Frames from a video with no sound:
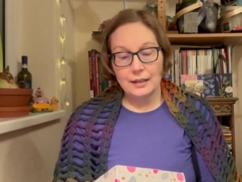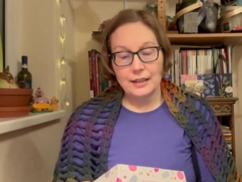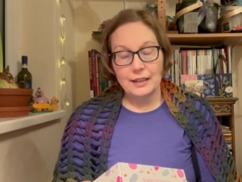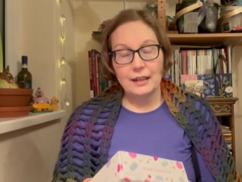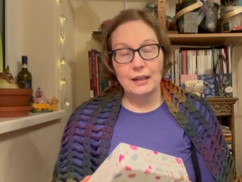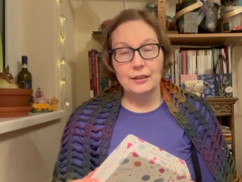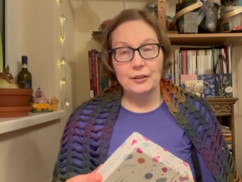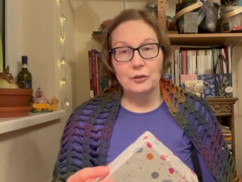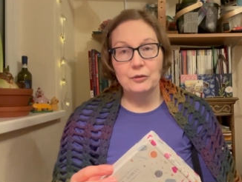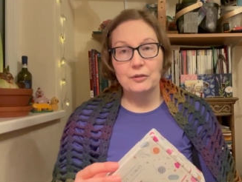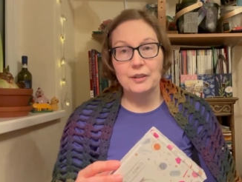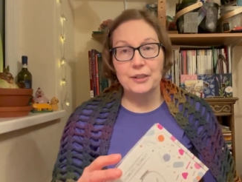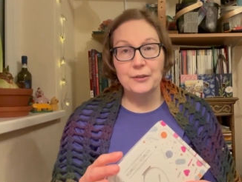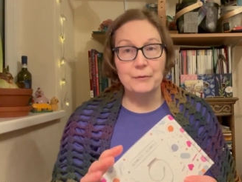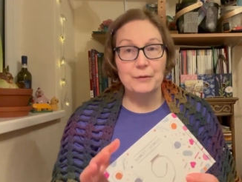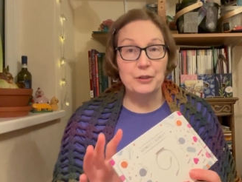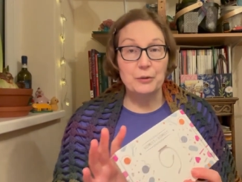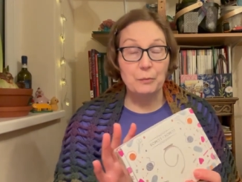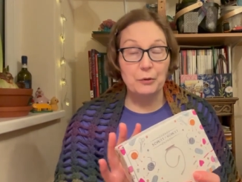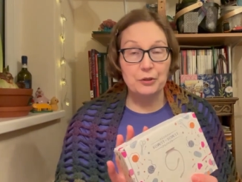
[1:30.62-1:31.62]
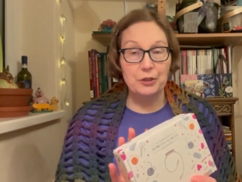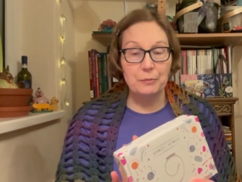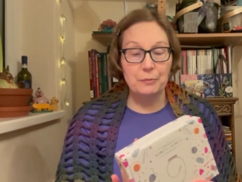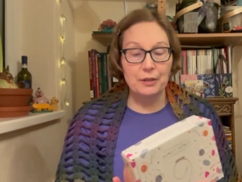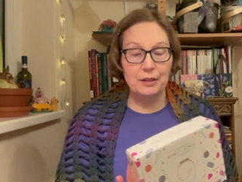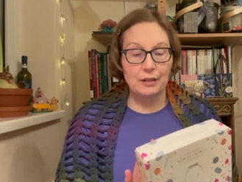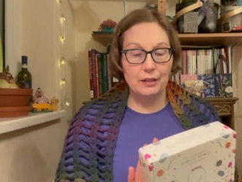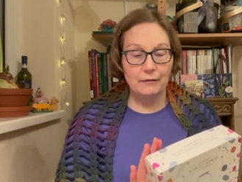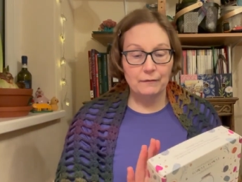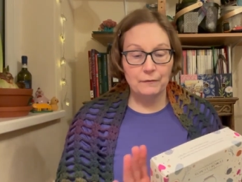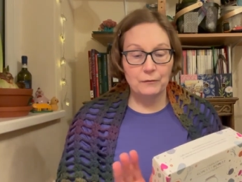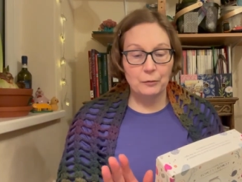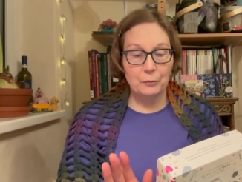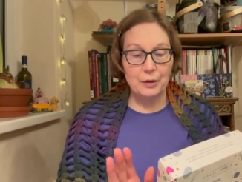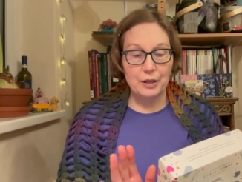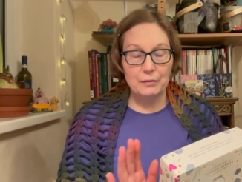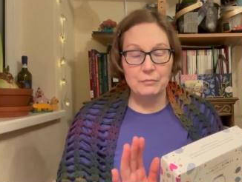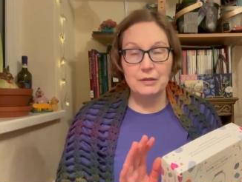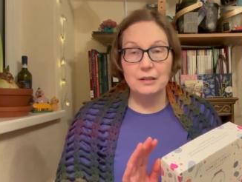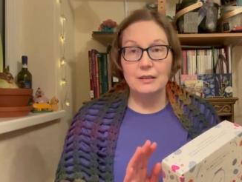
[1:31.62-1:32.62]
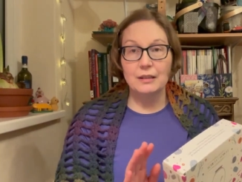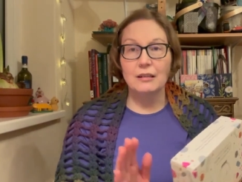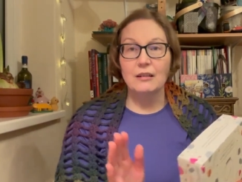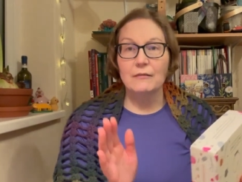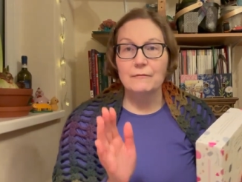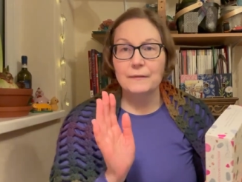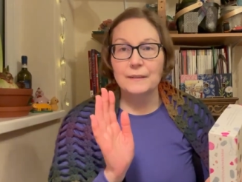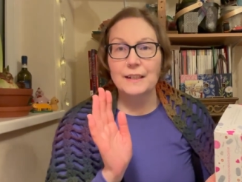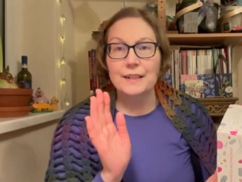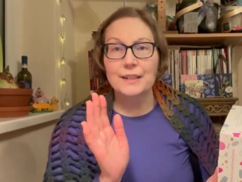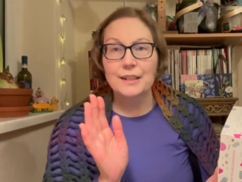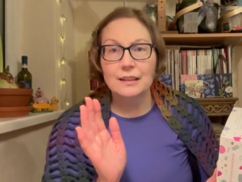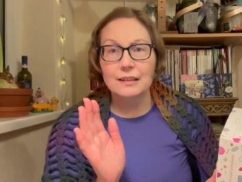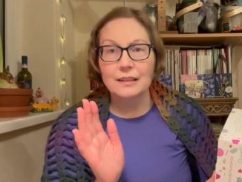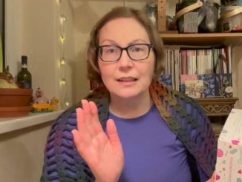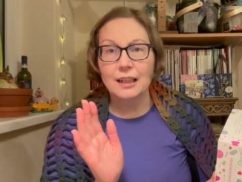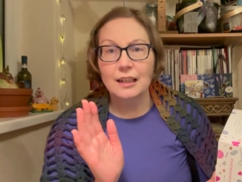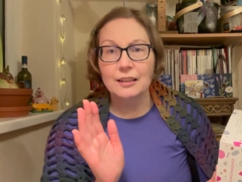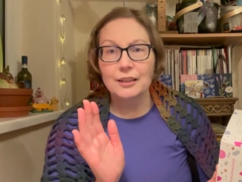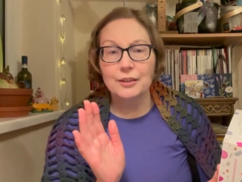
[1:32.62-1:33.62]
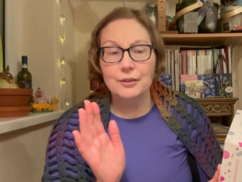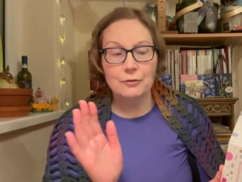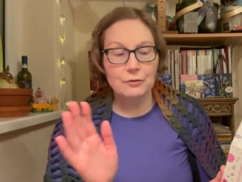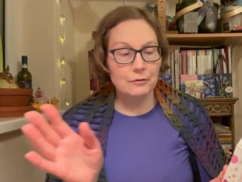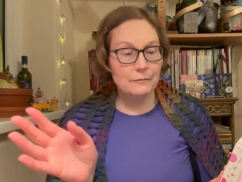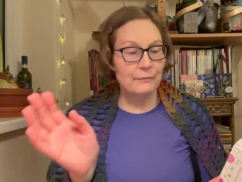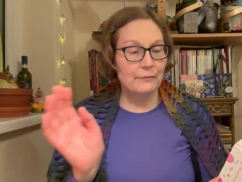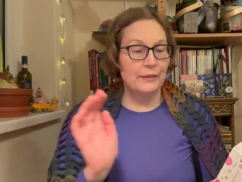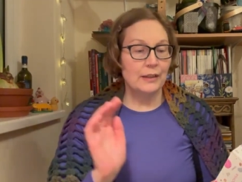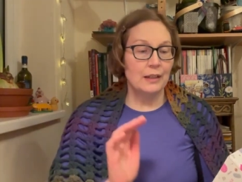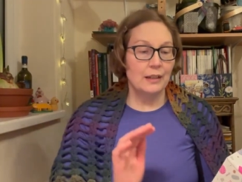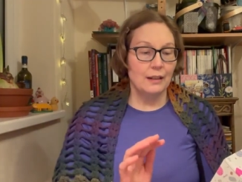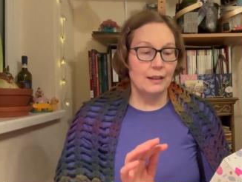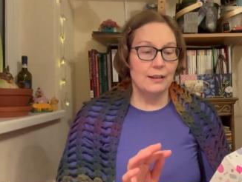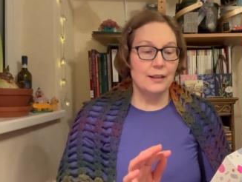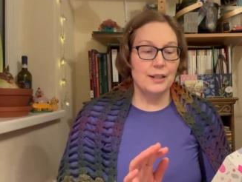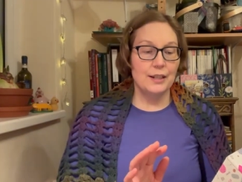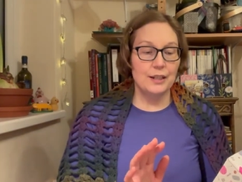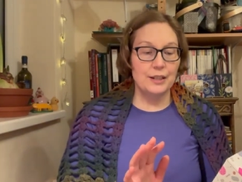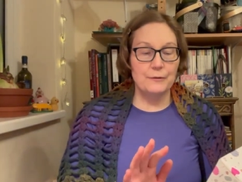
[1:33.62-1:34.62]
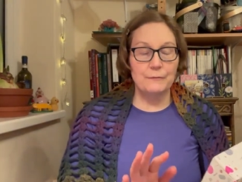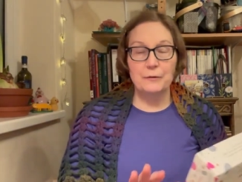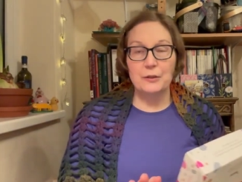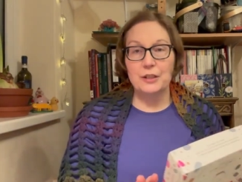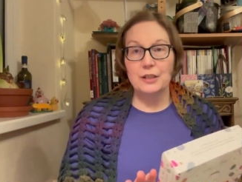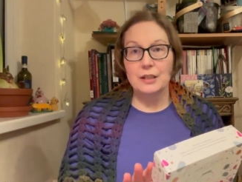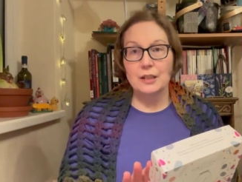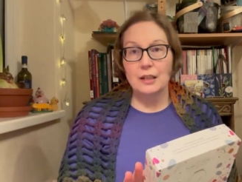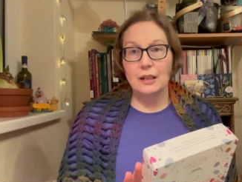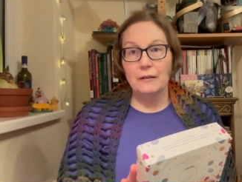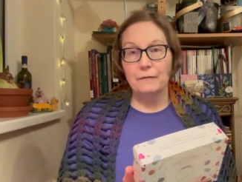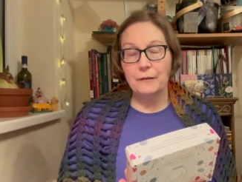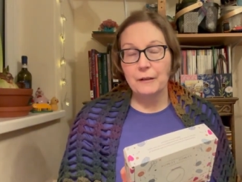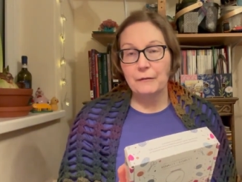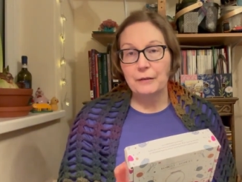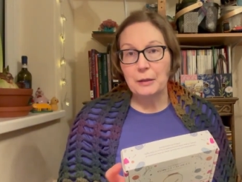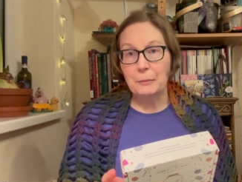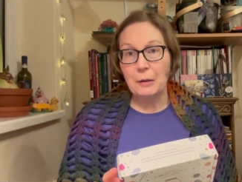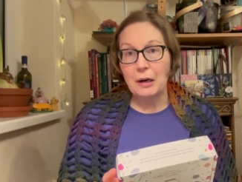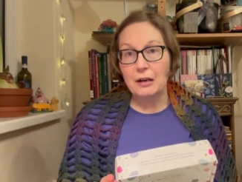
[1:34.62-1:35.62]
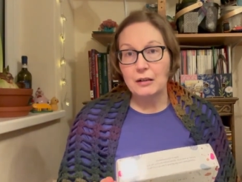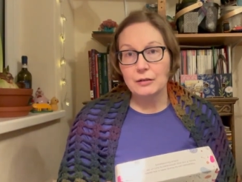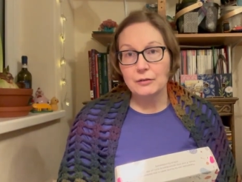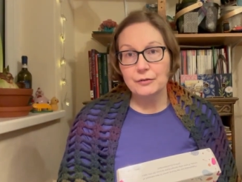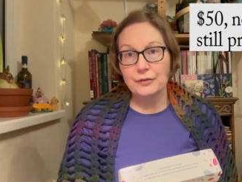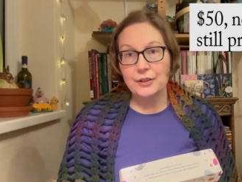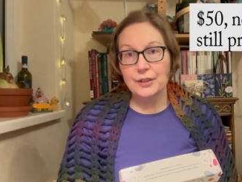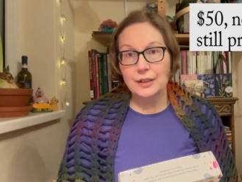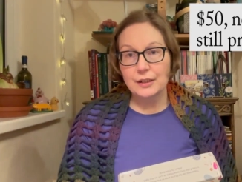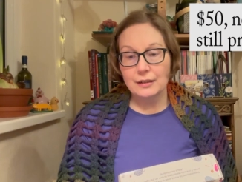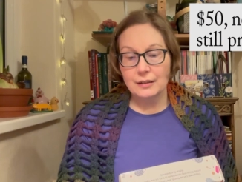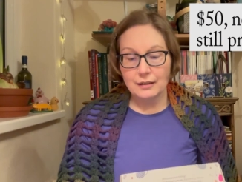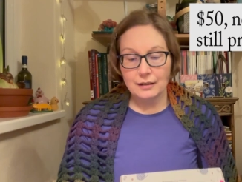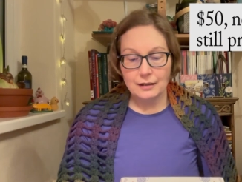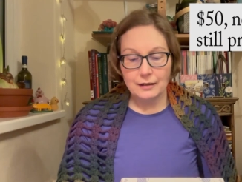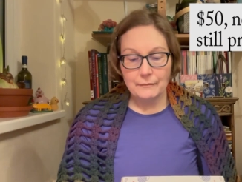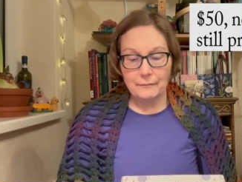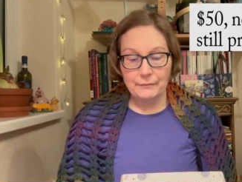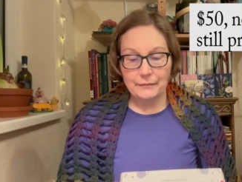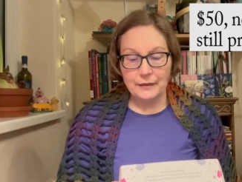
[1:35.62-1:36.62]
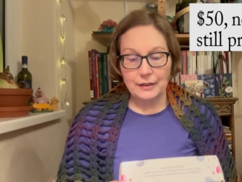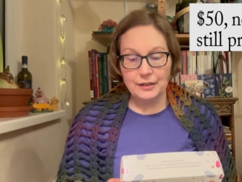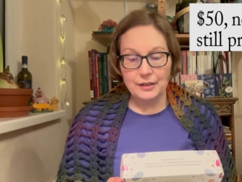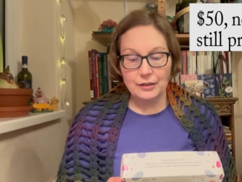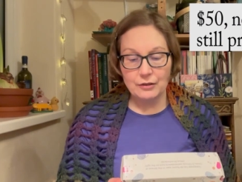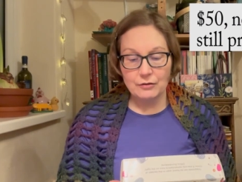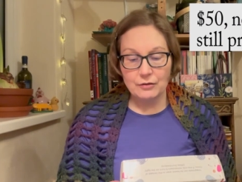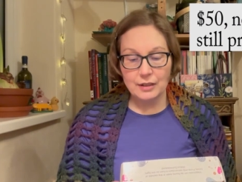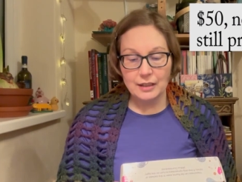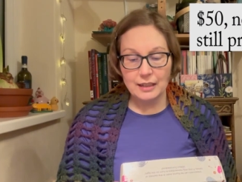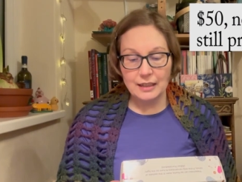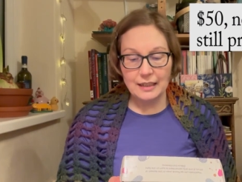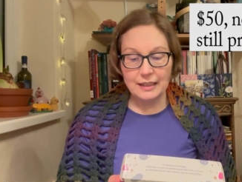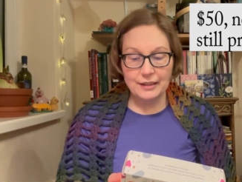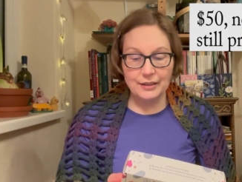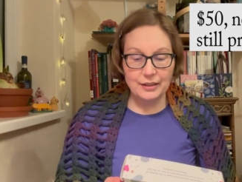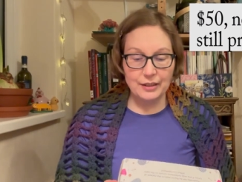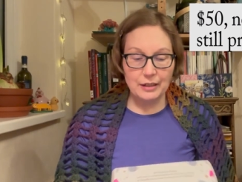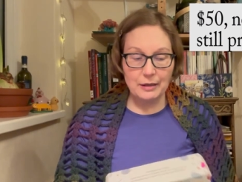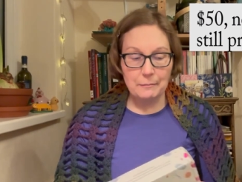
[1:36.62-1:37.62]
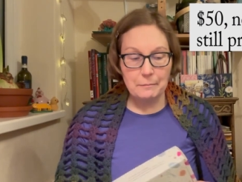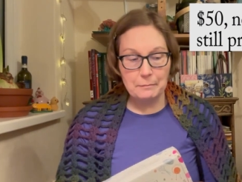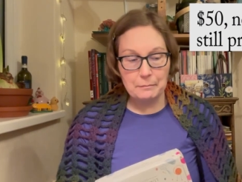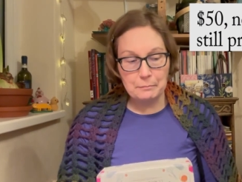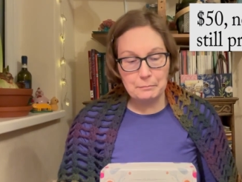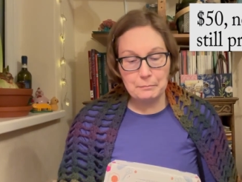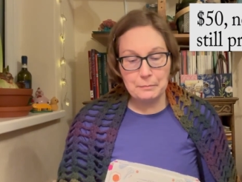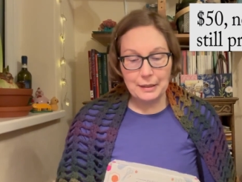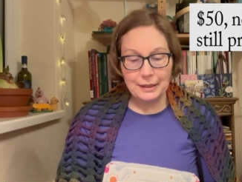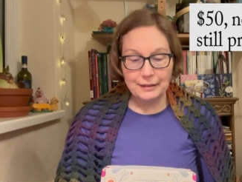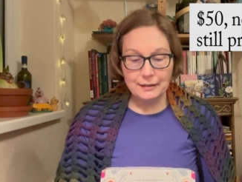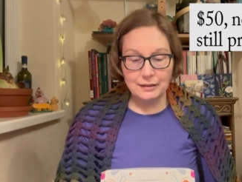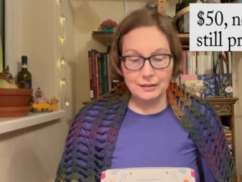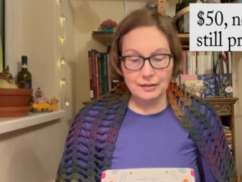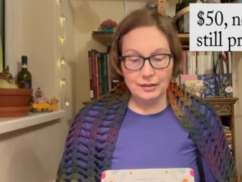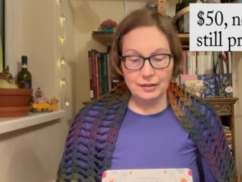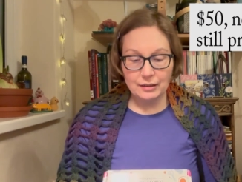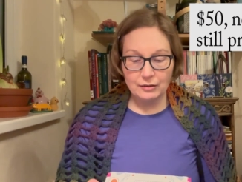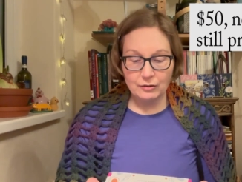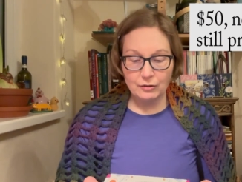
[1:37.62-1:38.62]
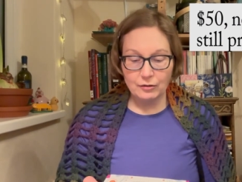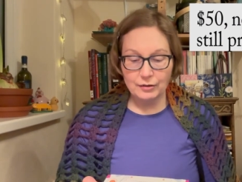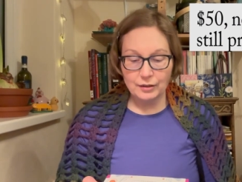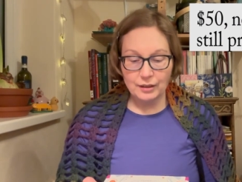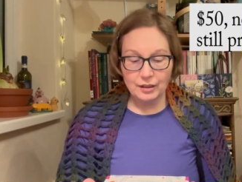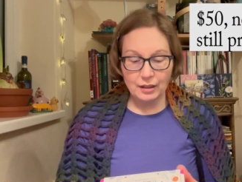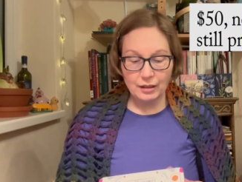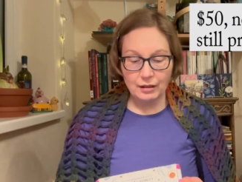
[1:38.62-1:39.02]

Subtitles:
I know this was supposed to be a gift for me, but confidentially telling you, this was £50, so it's a bit on